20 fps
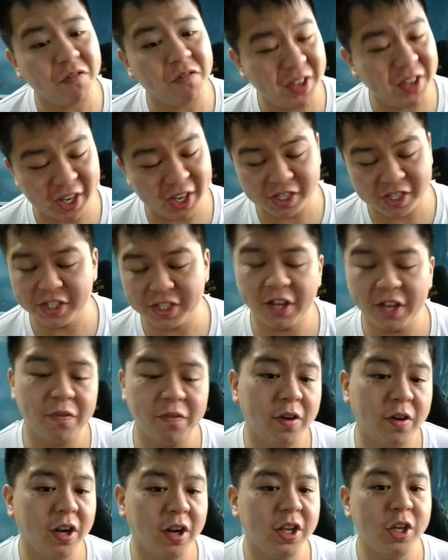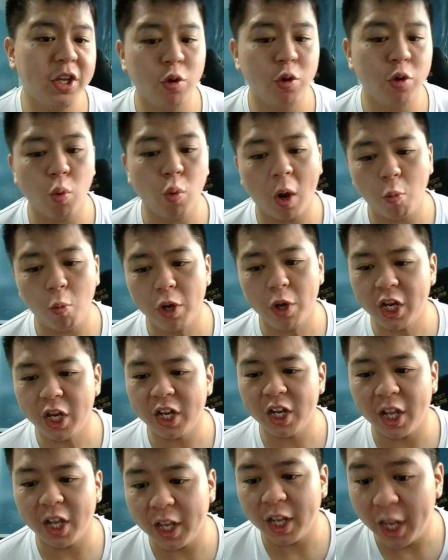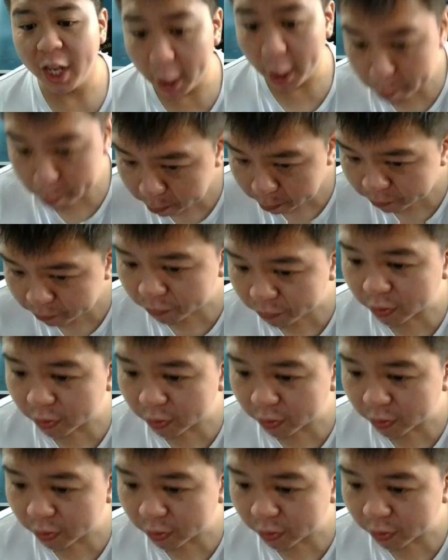yes, definitely you are winning the game.